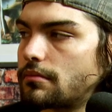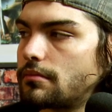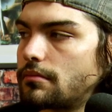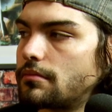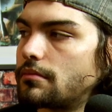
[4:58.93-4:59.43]

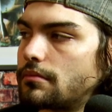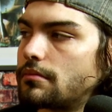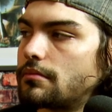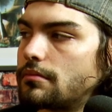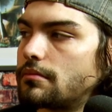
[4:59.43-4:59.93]

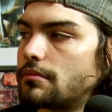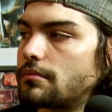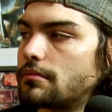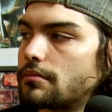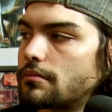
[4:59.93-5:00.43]

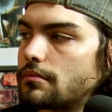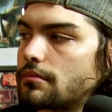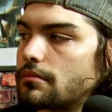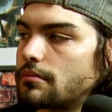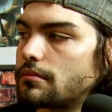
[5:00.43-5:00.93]

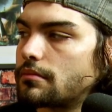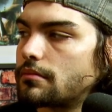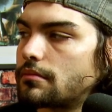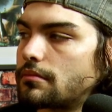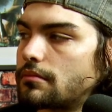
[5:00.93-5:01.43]

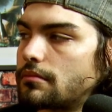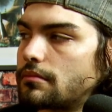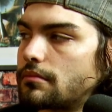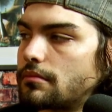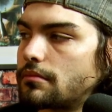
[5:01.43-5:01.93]

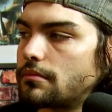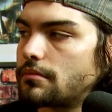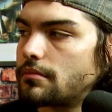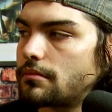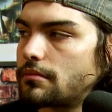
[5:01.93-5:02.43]

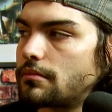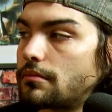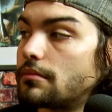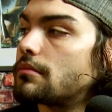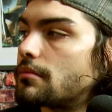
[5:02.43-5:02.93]

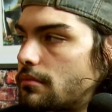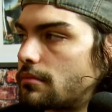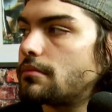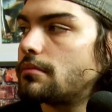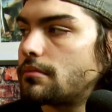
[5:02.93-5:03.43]

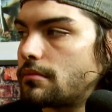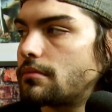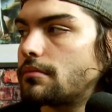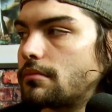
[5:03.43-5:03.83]
(not speaking)